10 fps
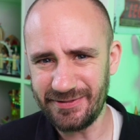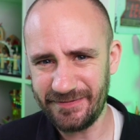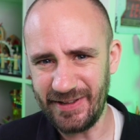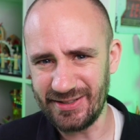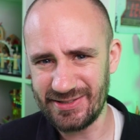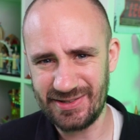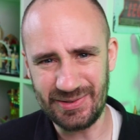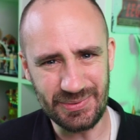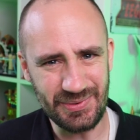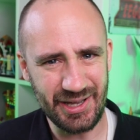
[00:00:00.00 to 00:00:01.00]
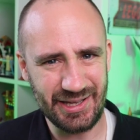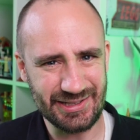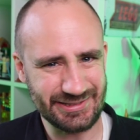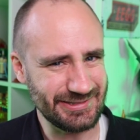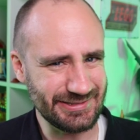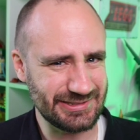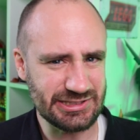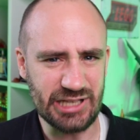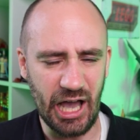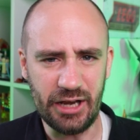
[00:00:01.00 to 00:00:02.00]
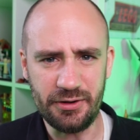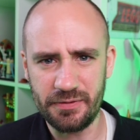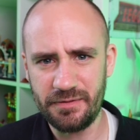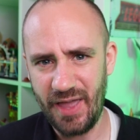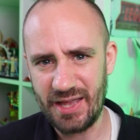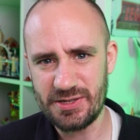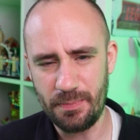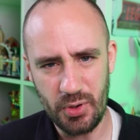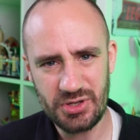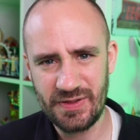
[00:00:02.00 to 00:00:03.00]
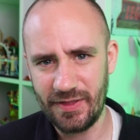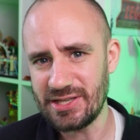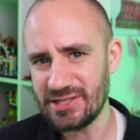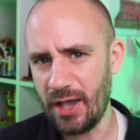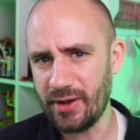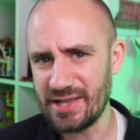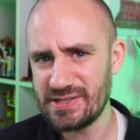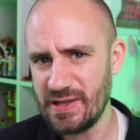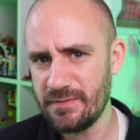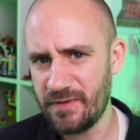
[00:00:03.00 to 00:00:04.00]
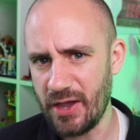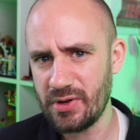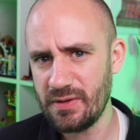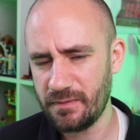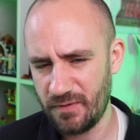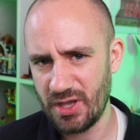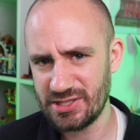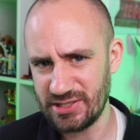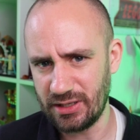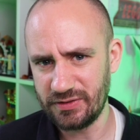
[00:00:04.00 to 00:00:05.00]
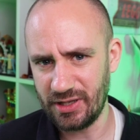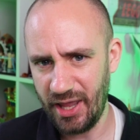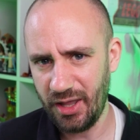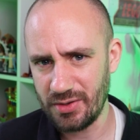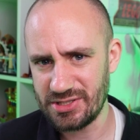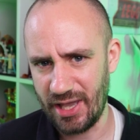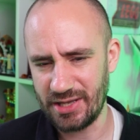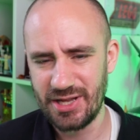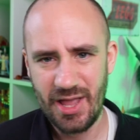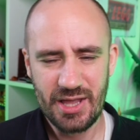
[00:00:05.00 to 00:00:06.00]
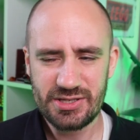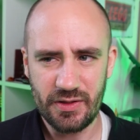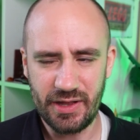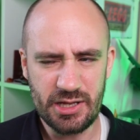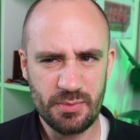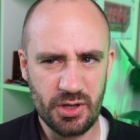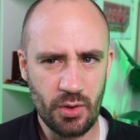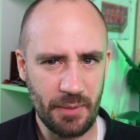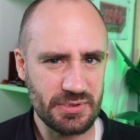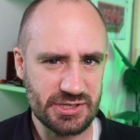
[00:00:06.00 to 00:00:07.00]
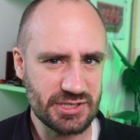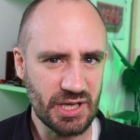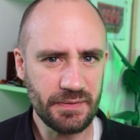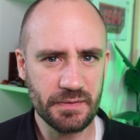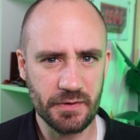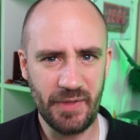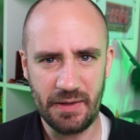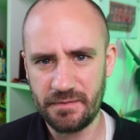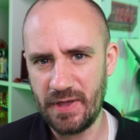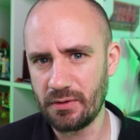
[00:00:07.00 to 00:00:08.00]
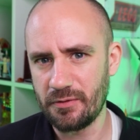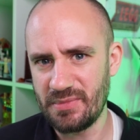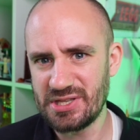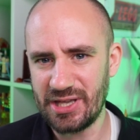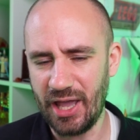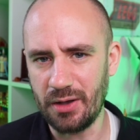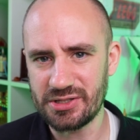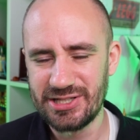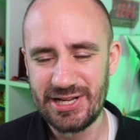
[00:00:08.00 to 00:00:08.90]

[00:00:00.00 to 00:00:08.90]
feels quite just unfair to push this out as the very first Zelda LEGO set, so that anybody who happens to suffer from that fear of missing out